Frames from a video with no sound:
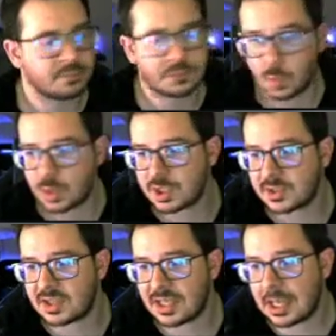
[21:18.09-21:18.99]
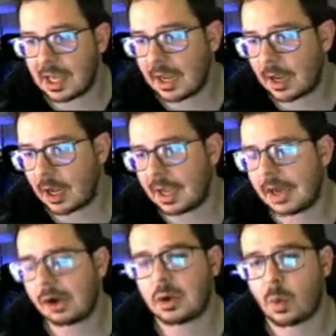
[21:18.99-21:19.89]
which is the
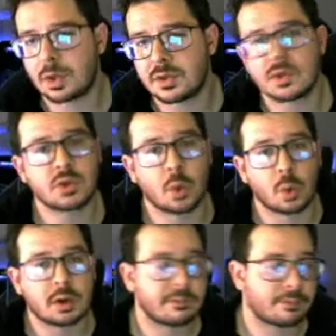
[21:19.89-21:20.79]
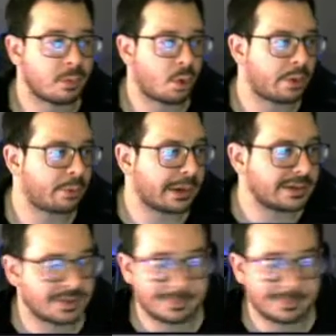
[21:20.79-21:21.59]
Aragorn's sword from Lord of the Rings.